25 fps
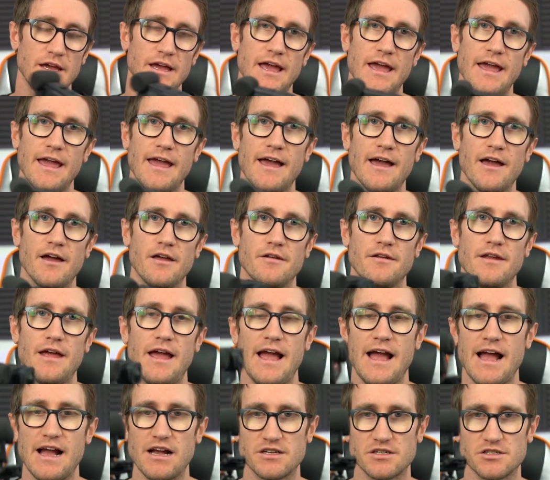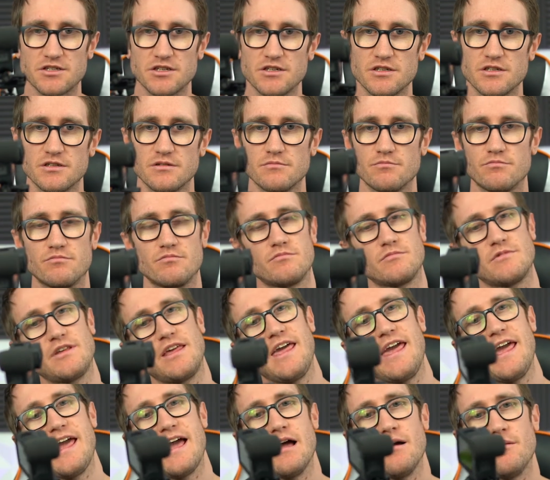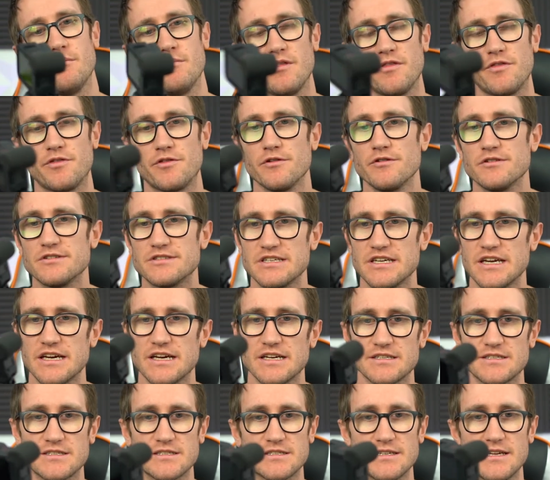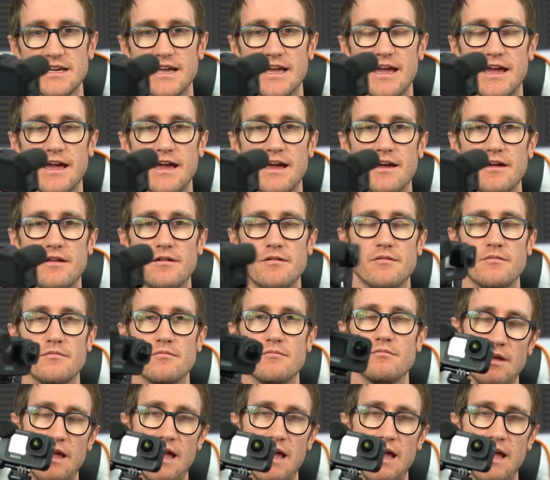and action cam enthusiast and